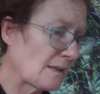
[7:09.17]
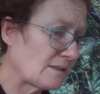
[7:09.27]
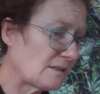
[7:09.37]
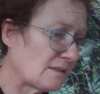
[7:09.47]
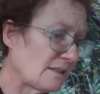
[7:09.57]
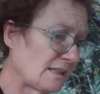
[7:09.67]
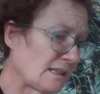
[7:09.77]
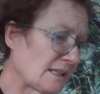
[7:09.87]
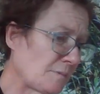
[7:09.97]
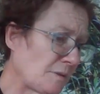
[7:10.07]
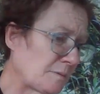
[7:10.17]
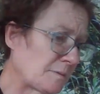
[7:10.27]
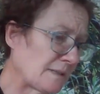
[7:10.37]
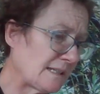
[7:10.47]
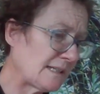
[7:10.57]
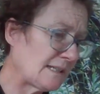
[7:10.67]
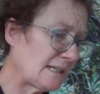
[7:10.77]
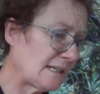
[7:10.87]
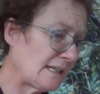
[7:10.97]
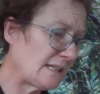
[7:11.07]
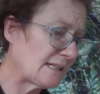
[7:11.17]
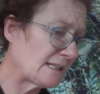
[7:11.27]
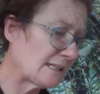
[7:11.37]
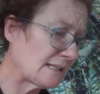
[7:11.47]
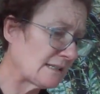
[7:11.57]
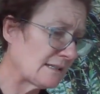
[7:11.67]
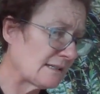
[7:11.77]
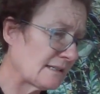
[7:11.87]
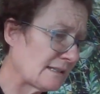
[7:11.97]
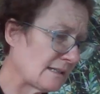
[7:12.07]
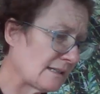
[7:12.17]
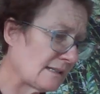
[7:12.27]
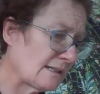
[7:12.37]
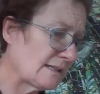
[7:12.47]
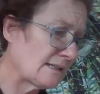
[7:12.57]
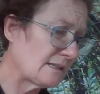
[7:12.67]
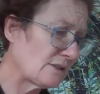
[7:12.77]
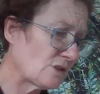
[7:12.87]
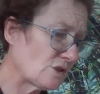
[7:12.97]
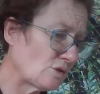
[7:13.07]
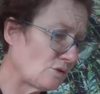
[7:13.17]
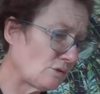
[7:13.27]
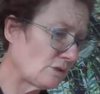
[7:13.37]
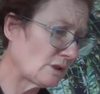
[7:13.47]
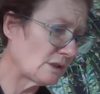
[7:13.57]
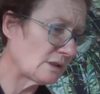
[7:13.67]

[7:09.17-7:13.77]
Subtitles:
So I think that's probably it in short.